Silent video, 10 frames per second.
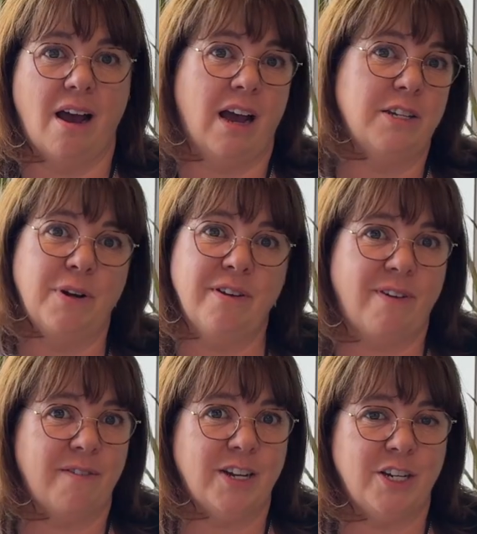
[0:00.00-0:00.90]

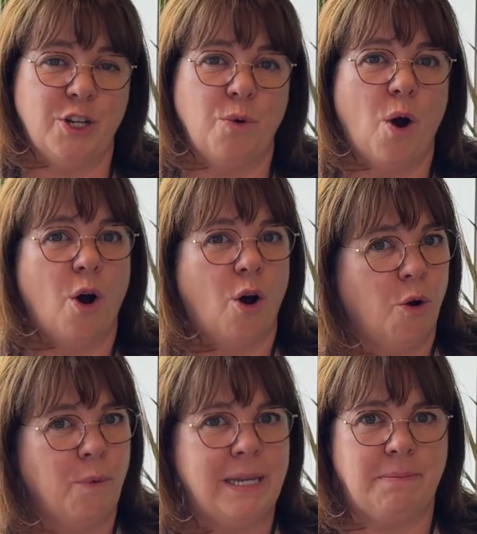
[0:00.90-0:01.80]
I-25.2
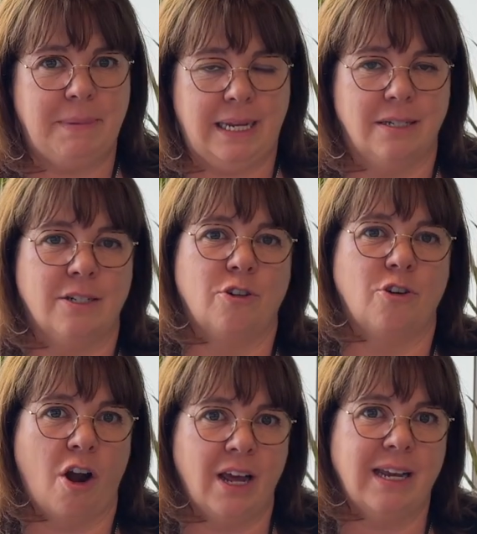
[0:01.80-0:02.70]
always means
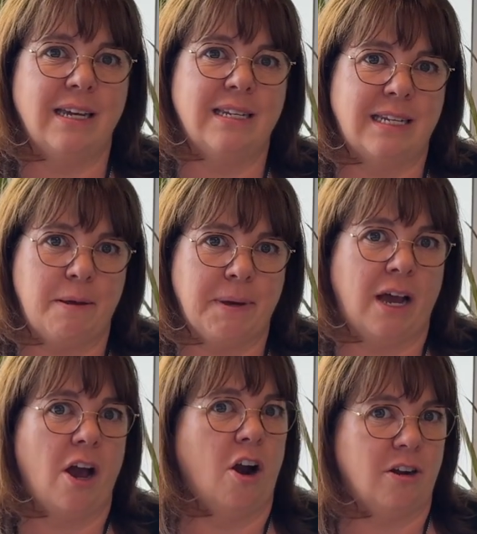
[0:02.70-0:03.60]
chronic ischemic
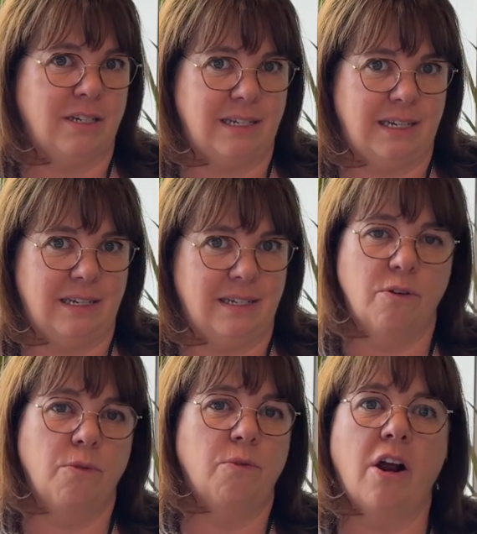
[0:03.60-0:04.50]
heart
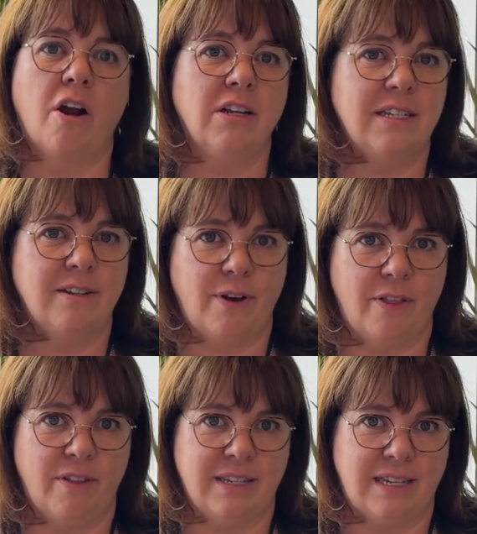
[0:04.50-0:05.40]
disease, regardless of
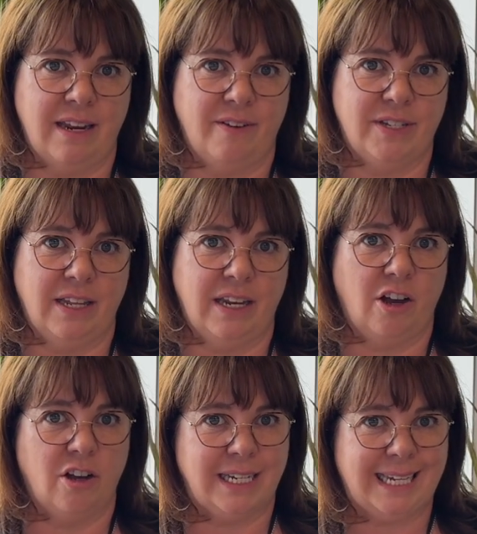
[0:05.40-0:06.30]
whether the sending facility
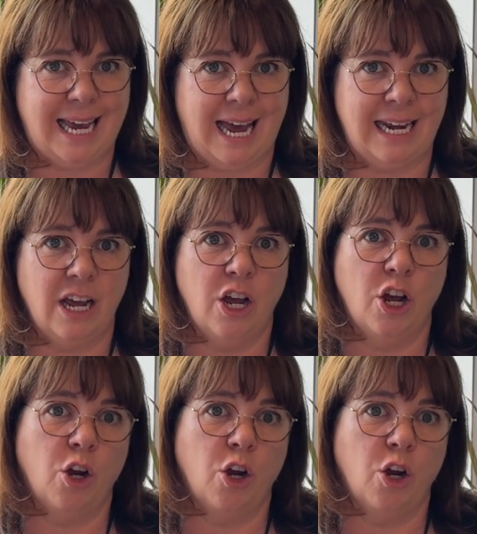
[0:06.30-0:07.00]
calls it CAD,